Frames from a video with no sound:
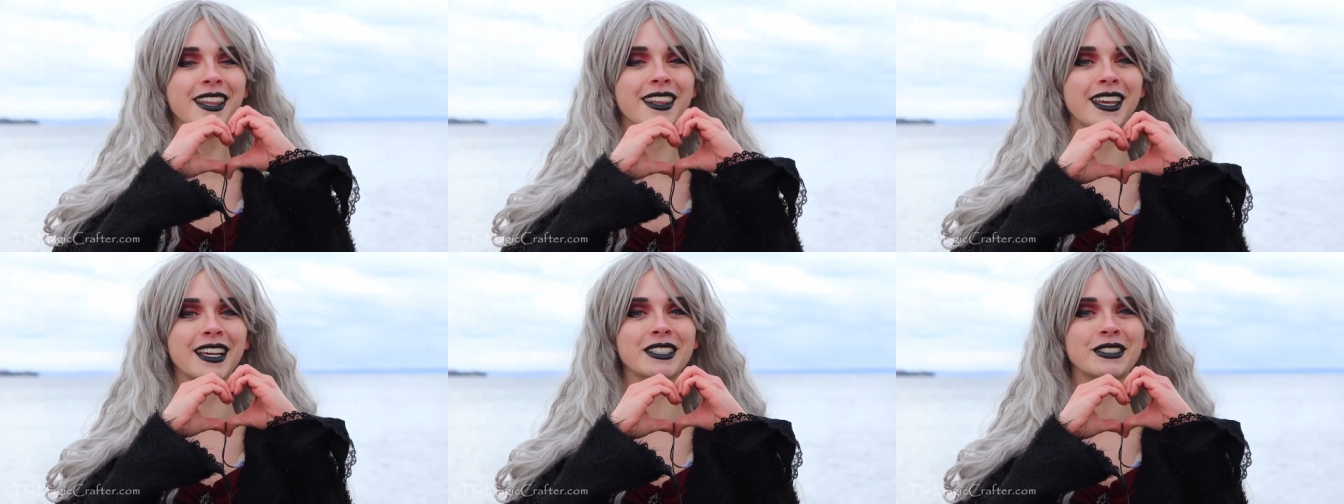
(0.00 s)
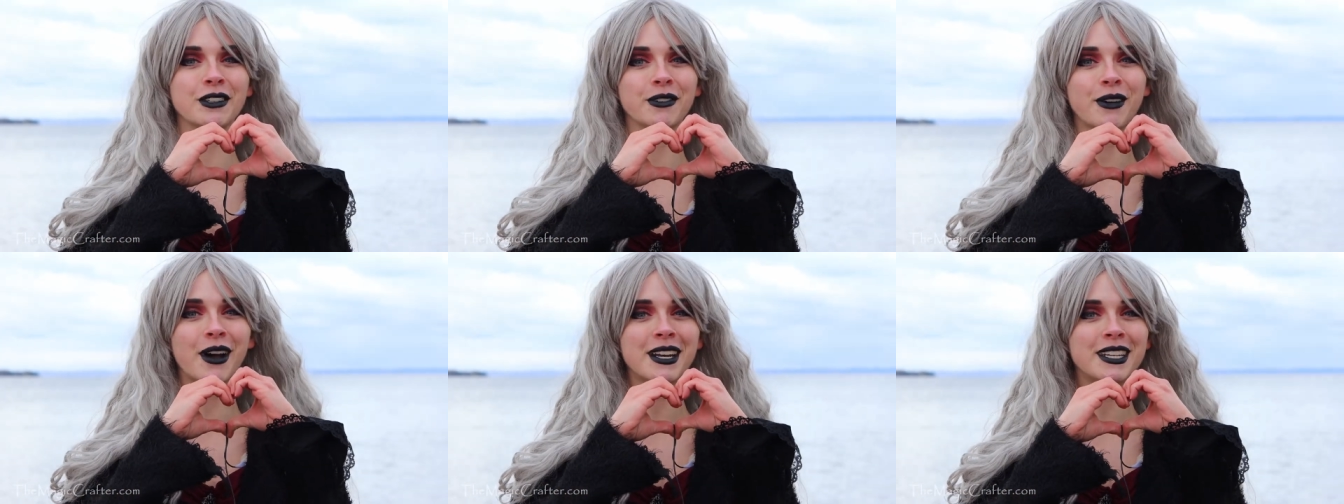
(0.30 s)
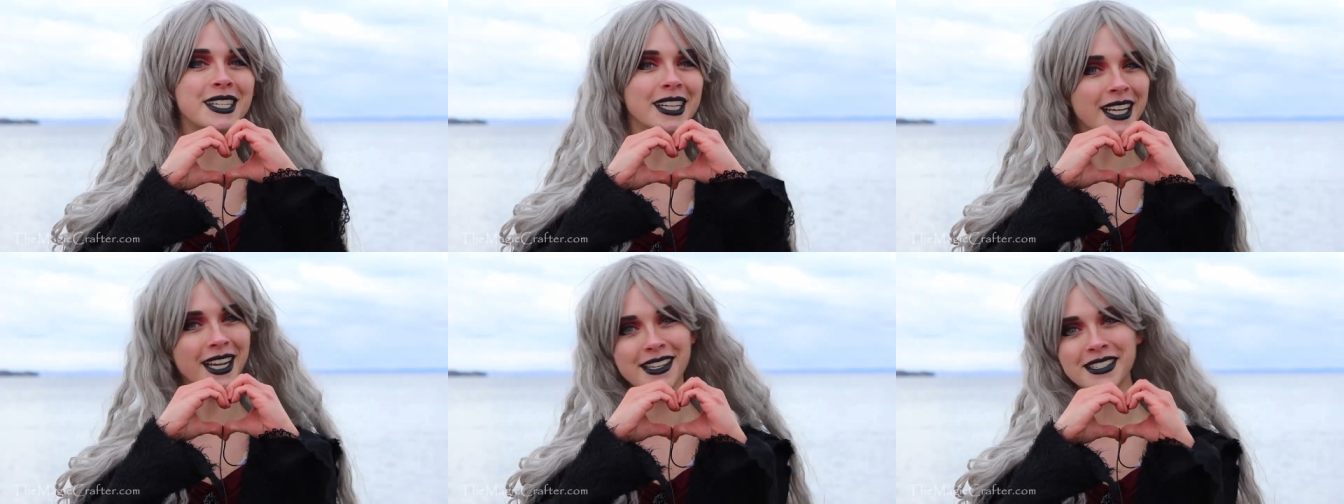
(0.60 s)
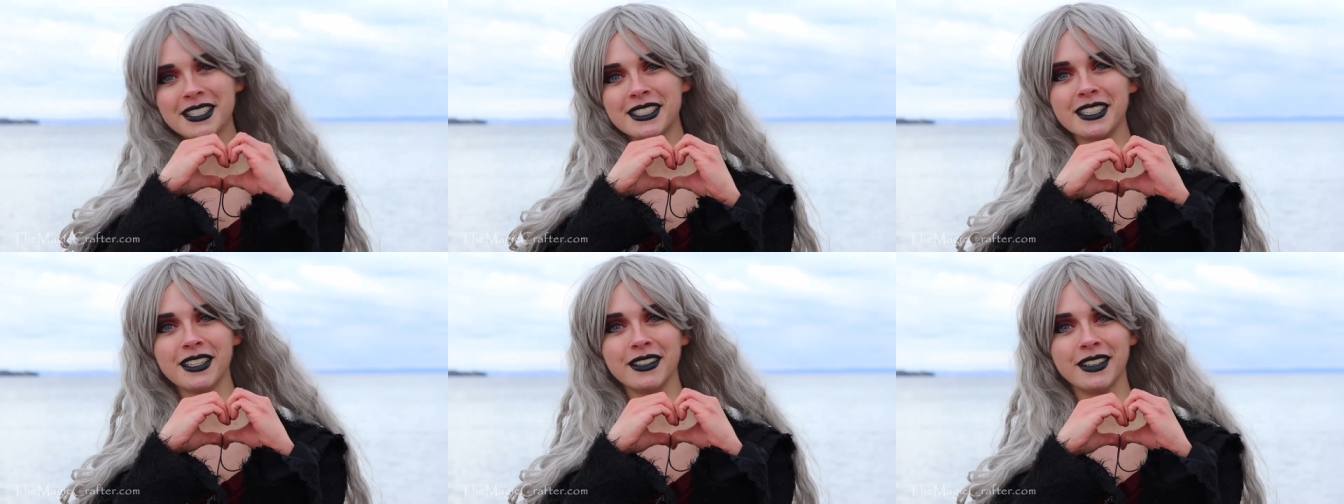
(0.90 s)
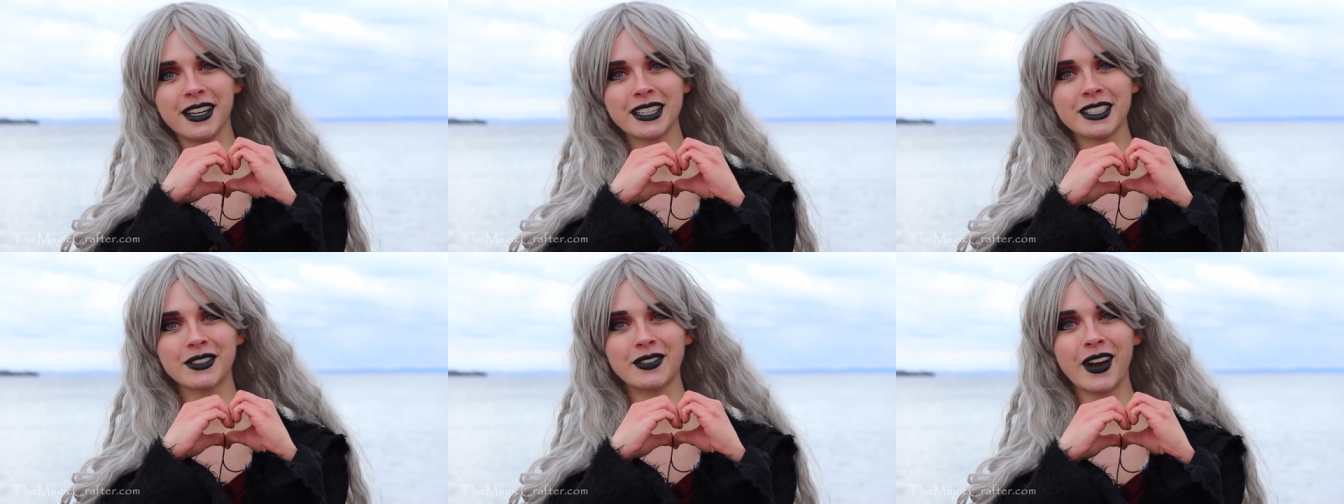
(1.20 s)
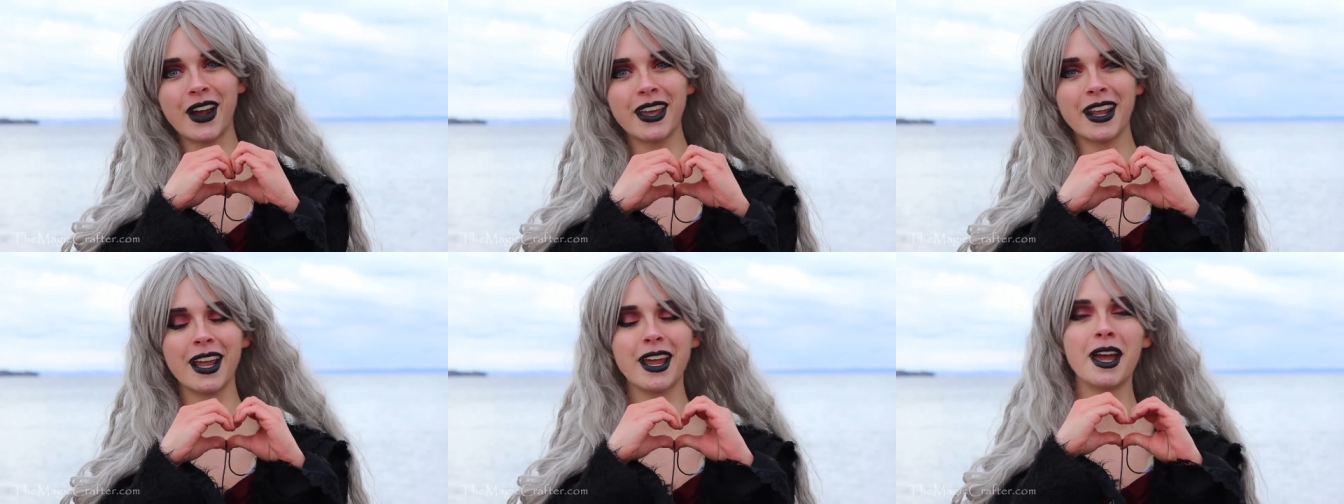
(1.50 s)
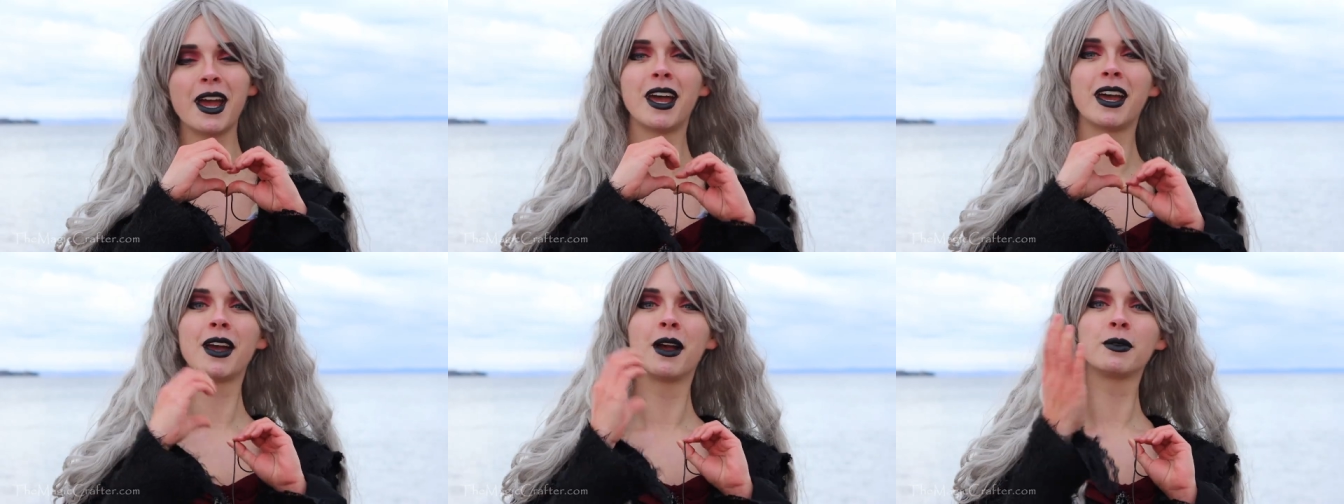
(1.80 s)
Thanks for watching. I'll see you next
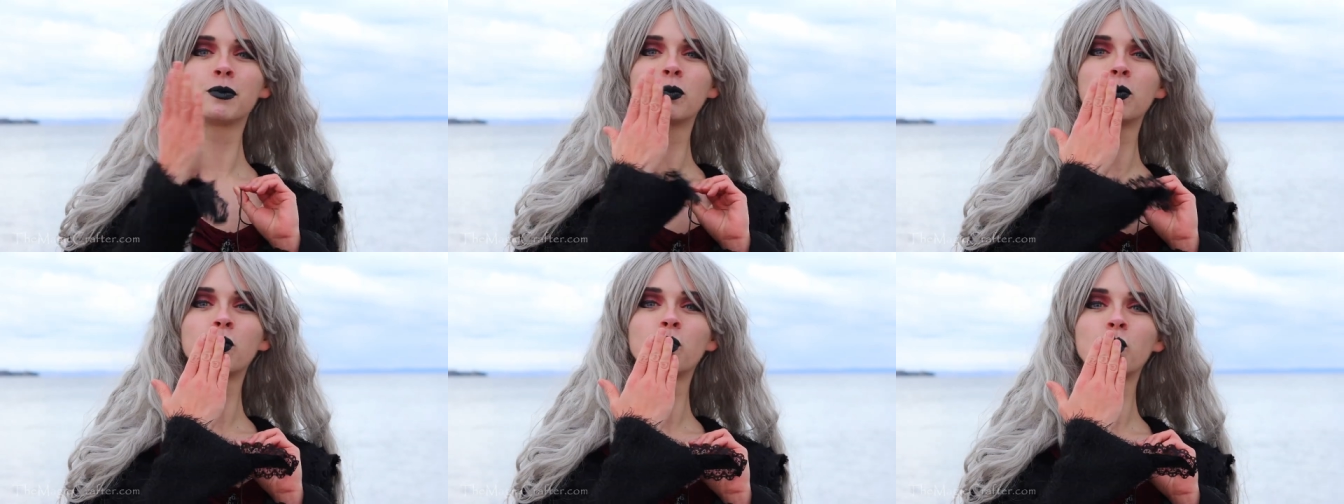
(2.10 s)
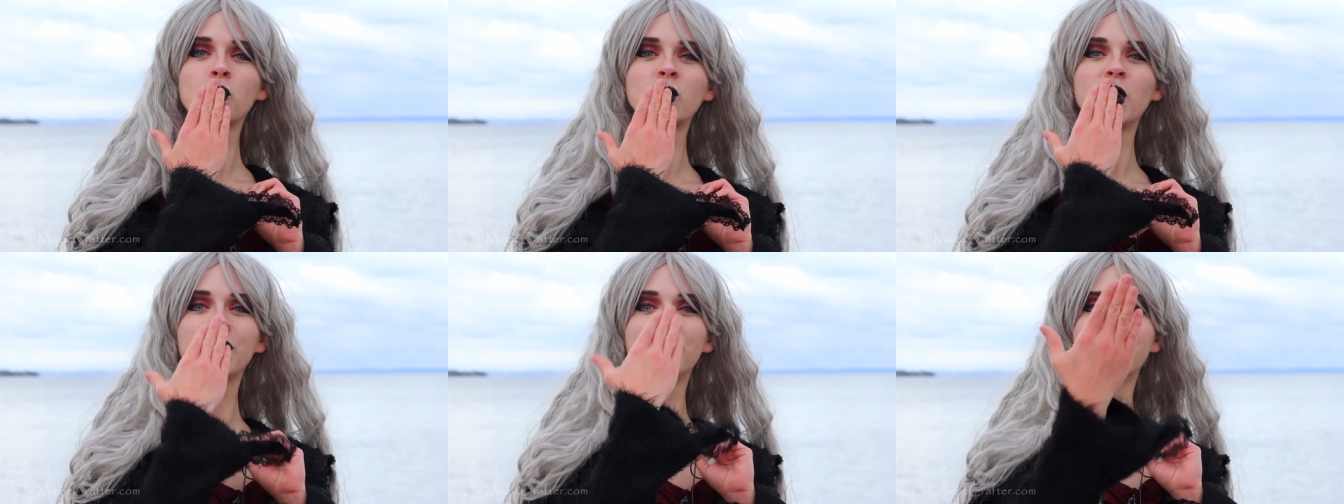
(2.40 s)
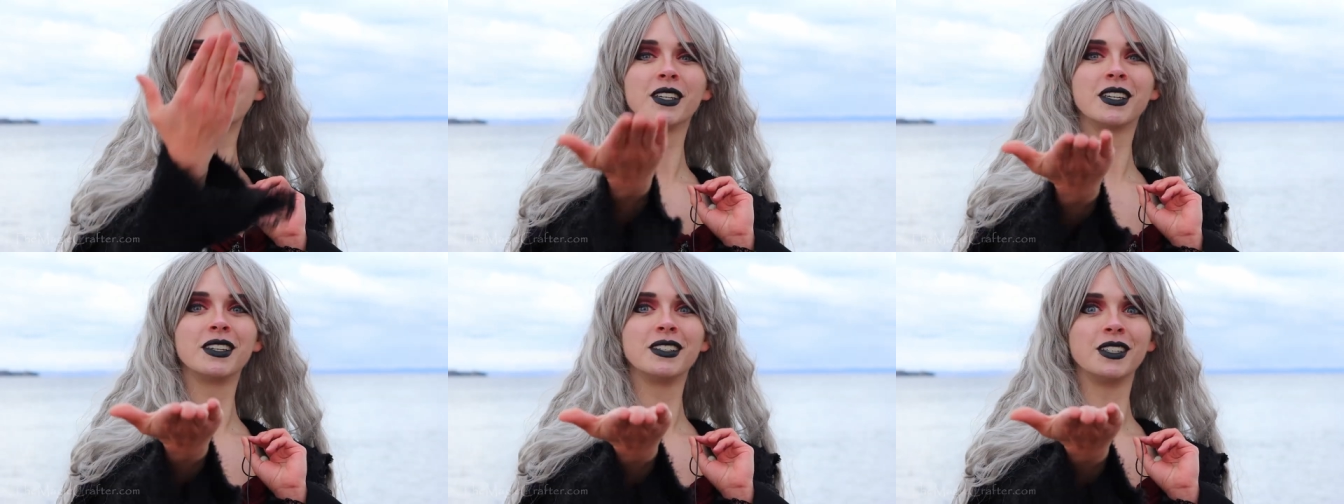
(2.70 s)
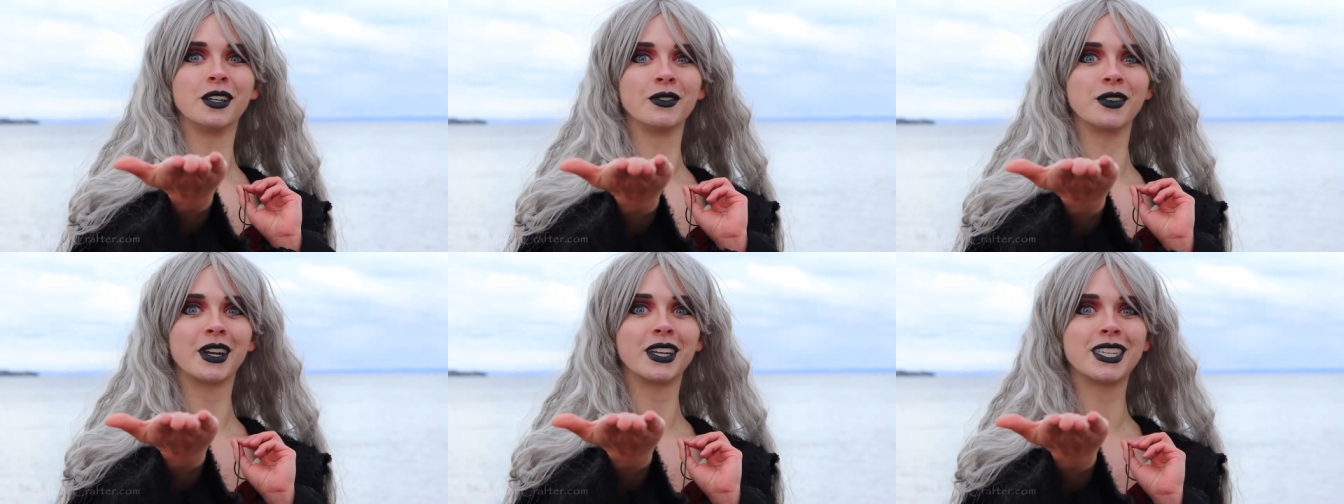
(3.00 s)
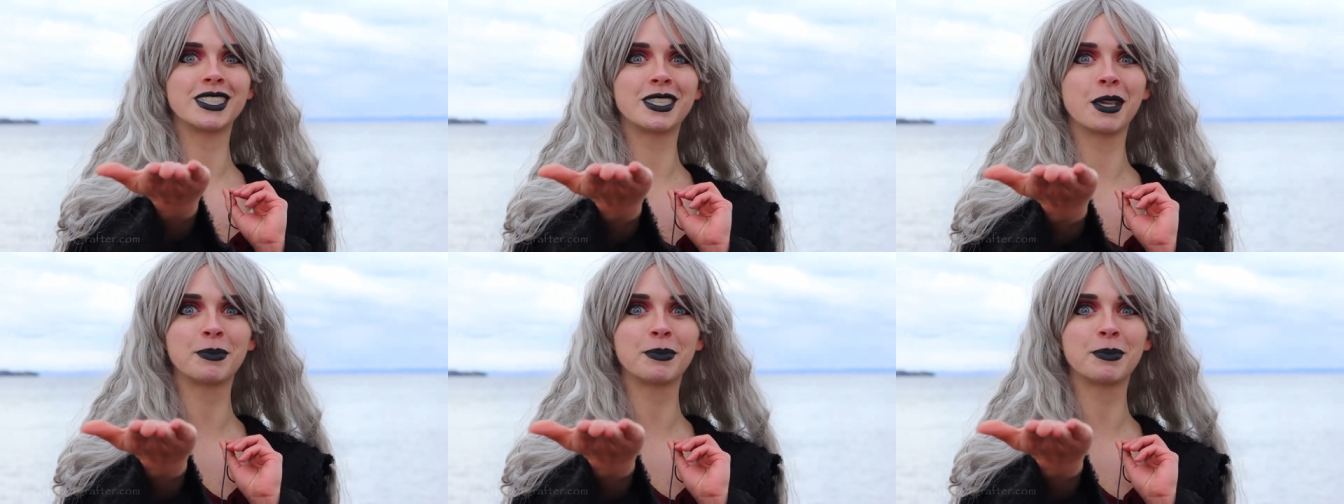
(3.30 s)
Friday. Don't forget to